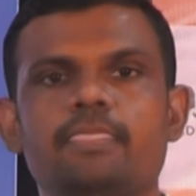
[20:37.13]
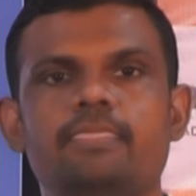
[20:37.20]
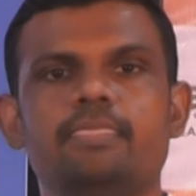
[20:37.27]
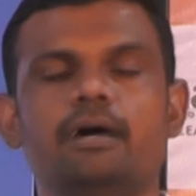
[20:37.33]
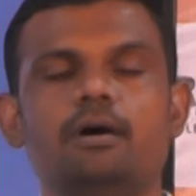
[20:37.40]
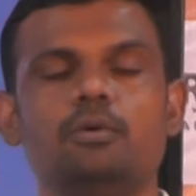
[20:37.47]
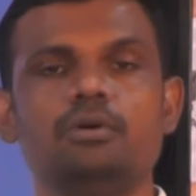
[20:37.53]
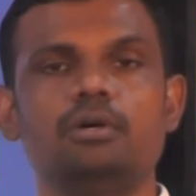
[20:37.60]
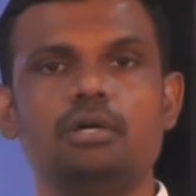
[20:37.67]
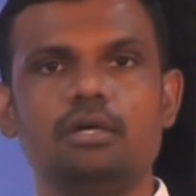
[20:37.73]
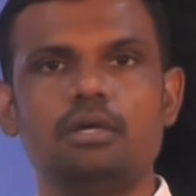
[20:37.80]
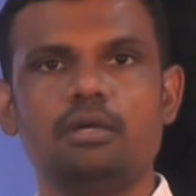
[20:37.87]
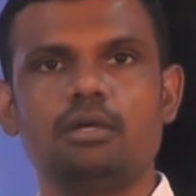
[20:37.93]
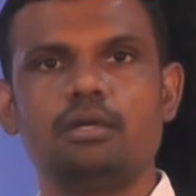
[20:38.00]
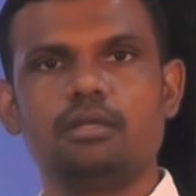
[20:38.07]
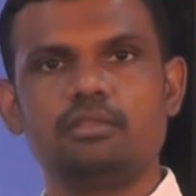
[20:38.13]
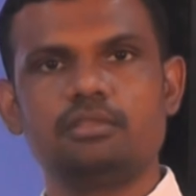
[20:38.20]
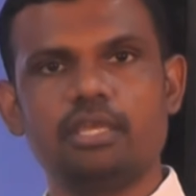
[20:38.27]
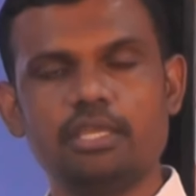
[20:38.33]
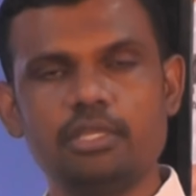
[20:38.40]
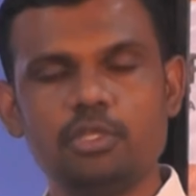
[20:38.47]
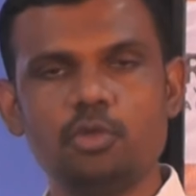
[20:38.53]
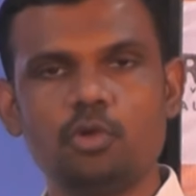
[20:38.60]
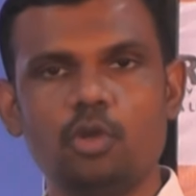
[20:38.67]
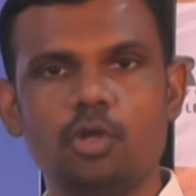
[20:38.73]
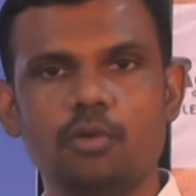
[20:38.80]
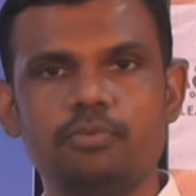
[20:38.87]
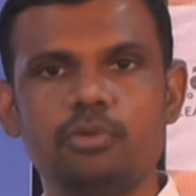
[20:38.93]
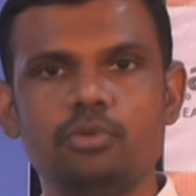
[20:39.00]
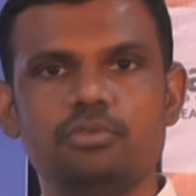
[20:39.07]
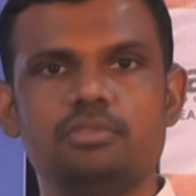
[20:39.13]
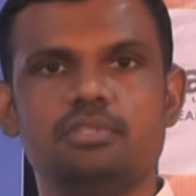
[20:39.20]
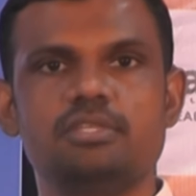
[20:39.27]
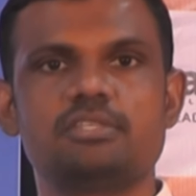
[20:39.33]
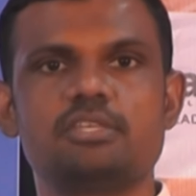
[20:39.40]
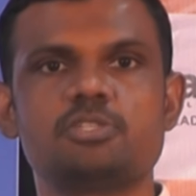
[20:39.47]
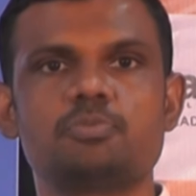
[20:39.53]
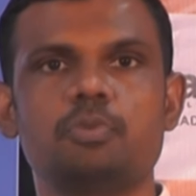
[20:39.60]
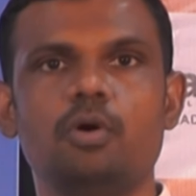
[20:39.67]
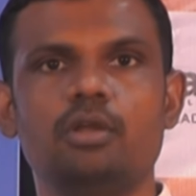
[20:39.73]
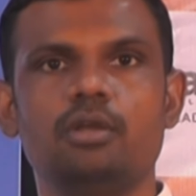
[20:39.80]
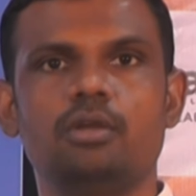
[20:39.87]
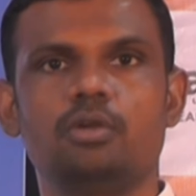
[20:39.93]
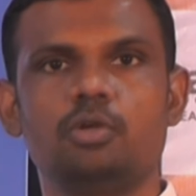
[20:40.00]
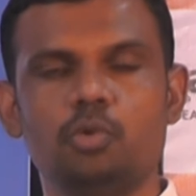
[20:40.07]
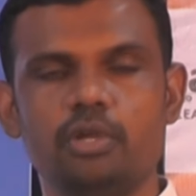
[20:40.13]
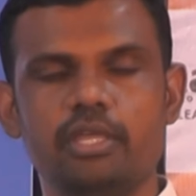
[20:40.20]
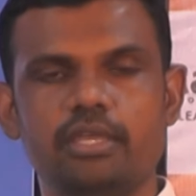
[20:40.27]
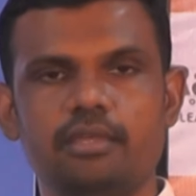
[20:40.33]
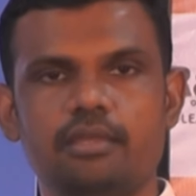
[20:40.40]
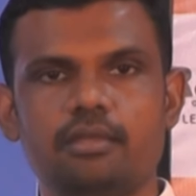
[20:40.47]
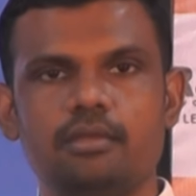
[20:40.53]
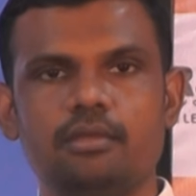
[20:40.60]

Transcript: Now, thank you all of you. This is for today.